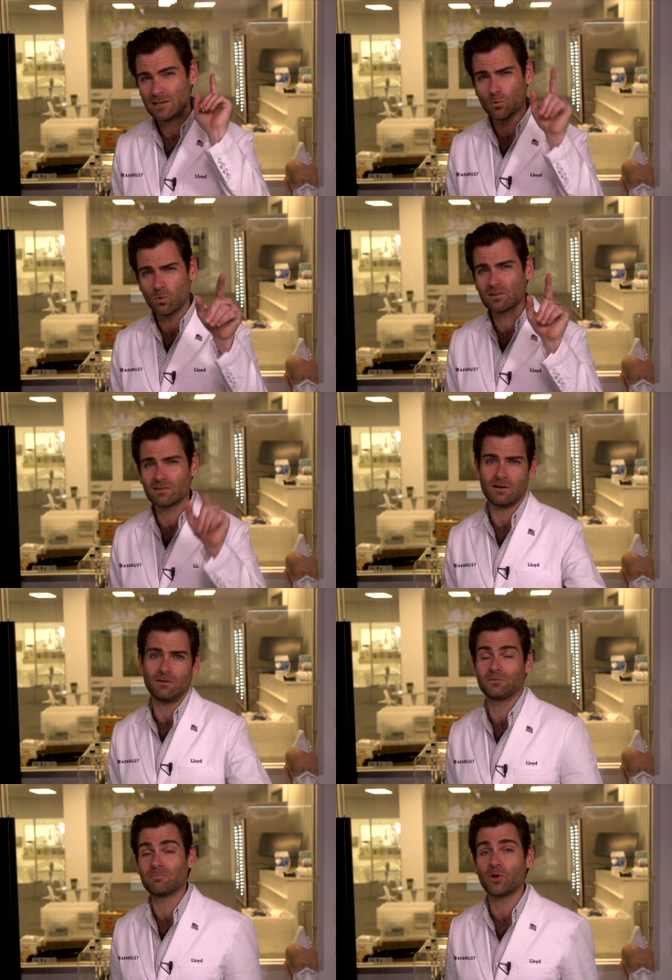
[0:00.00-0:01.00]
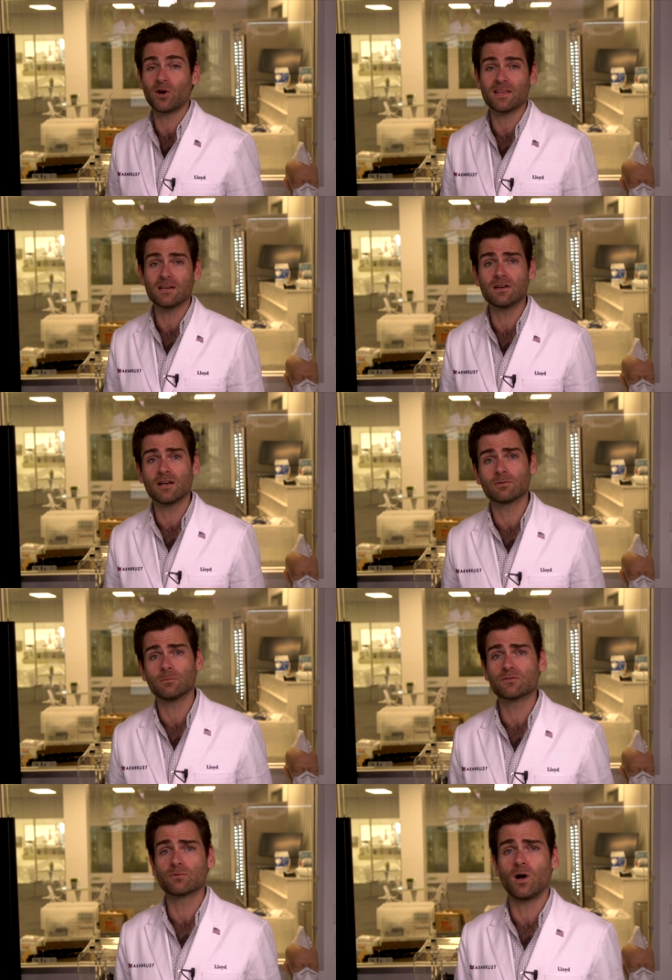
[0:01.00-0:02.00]
yourself. All right, thank you guys so
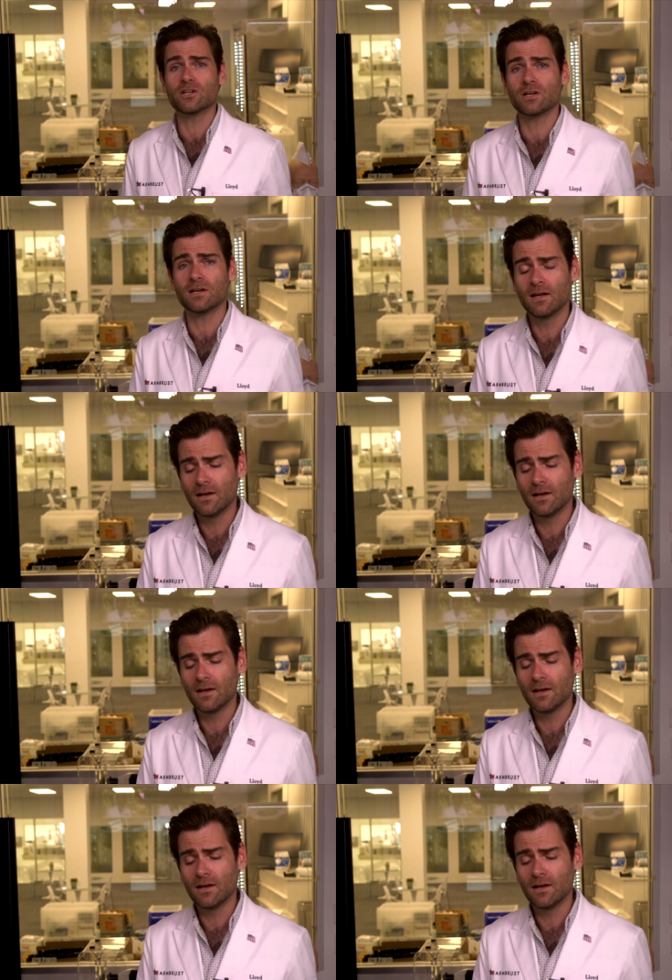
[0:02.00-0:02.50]
much for watching.